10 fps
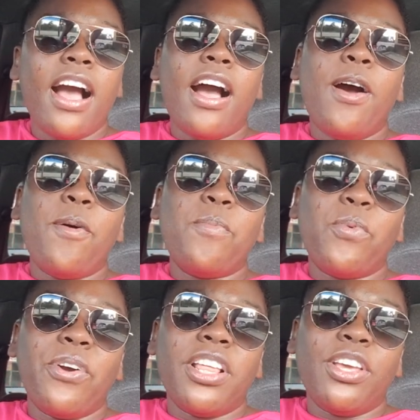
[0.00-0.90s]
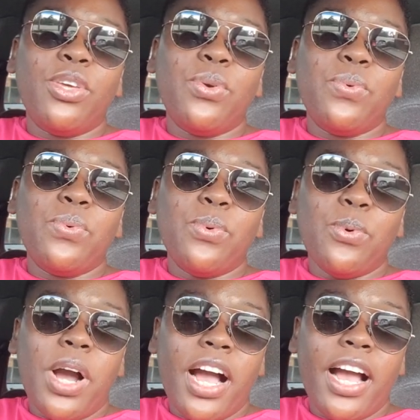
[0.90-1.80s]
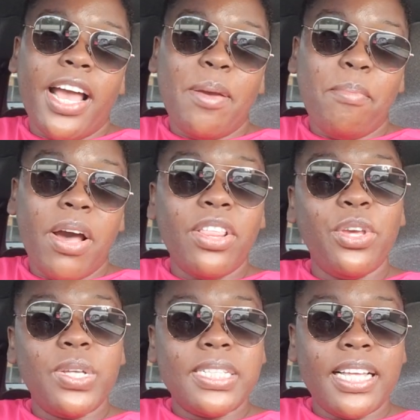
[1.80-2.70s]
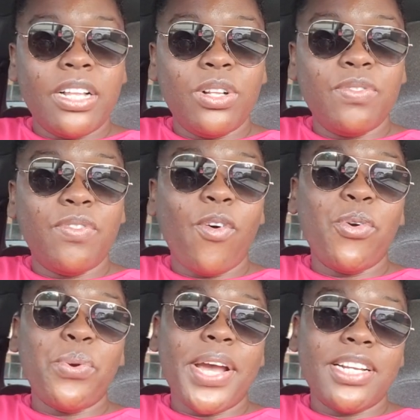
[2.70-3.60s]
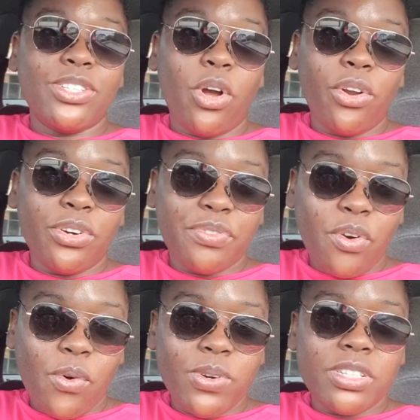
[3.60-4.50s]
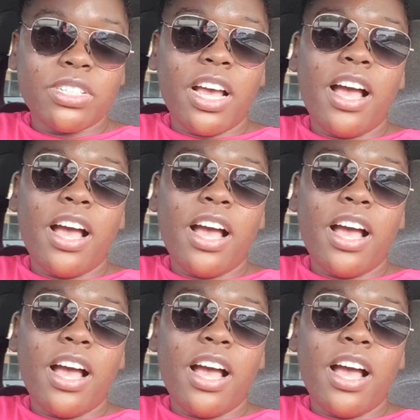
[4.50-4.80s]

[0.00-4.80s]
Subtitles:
Whether you are a mother yourself or you are a daughter, of course,